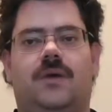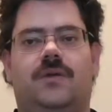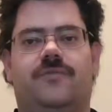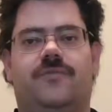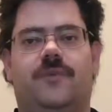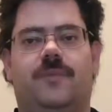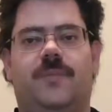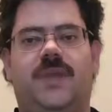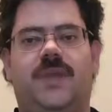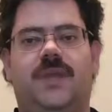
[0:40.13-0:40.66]

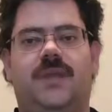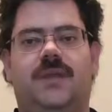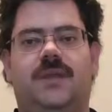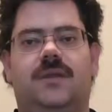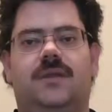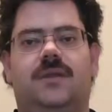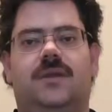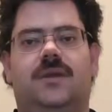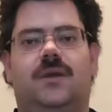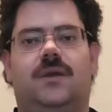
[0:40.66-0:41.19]
For
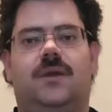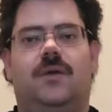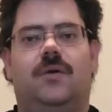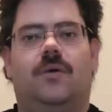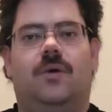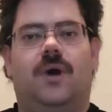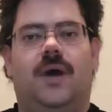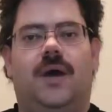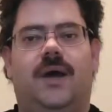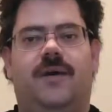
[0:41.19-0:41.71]
me,
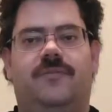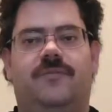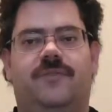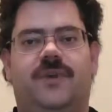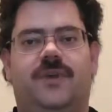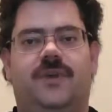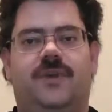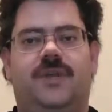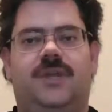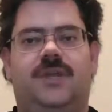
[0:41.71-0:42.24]
a
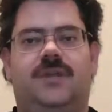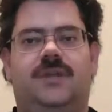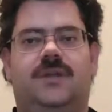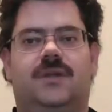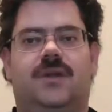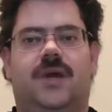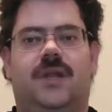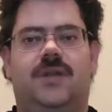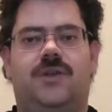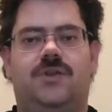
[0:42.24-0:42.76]
very
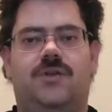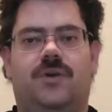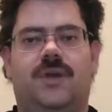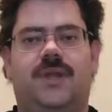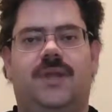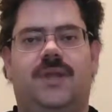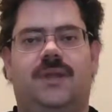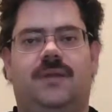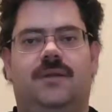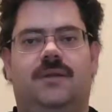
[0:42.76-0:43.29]

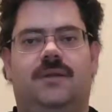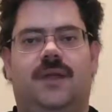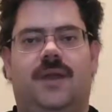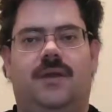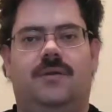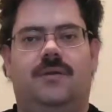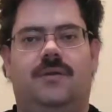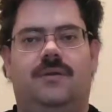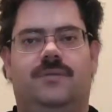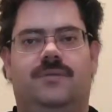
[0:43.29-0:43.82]
annoying
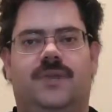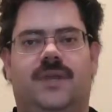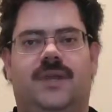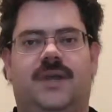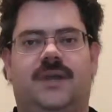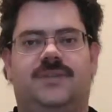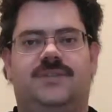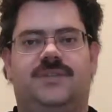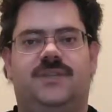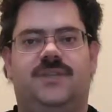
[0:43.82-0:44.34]
error that
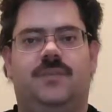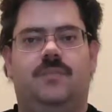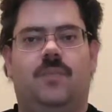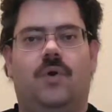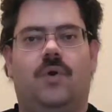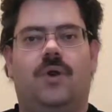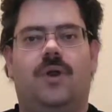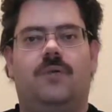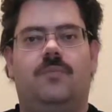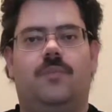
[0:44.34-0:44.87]
I see
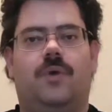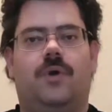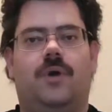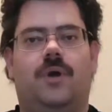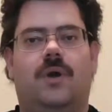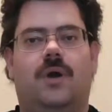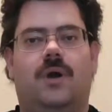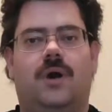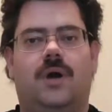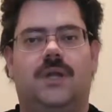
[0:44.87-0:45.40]
more and
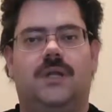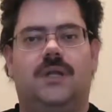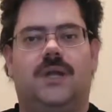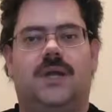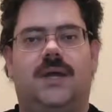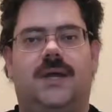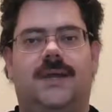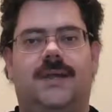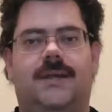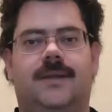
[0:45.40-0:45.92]
more
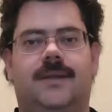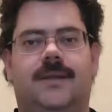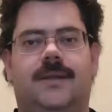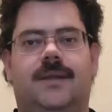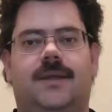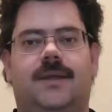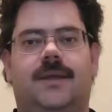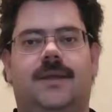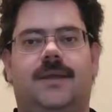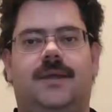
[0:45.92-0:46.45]
online
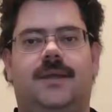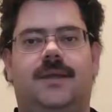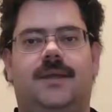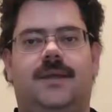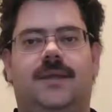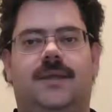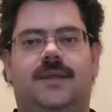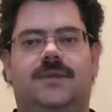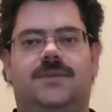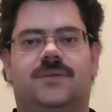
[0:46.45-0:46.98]

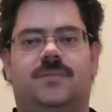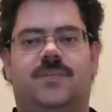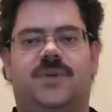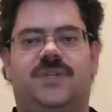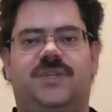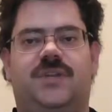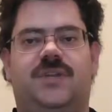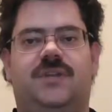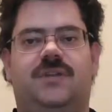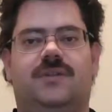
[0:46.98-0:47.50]
is a
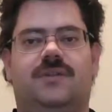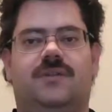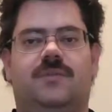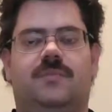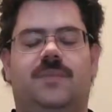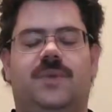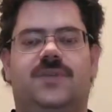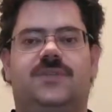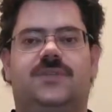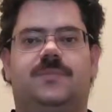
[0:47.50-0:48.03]
particular
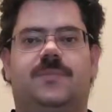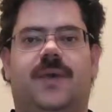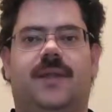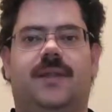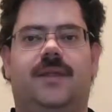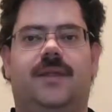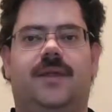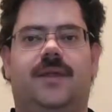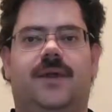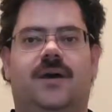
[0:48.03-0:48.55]

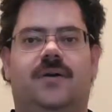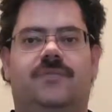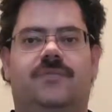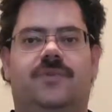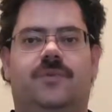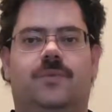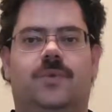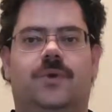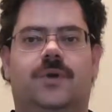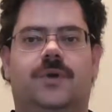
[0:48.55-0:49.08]
misspelling of
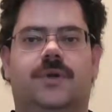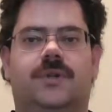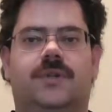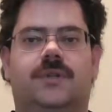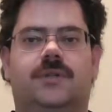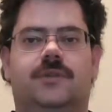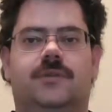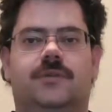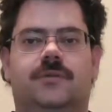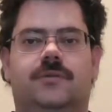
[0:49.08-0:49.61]
the word
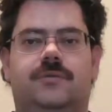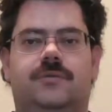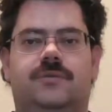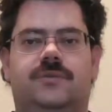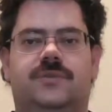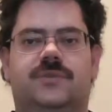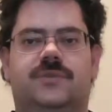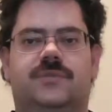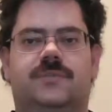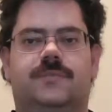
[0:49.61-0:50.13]

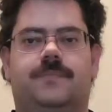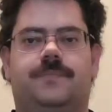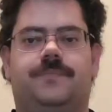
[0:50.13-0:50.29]
lose.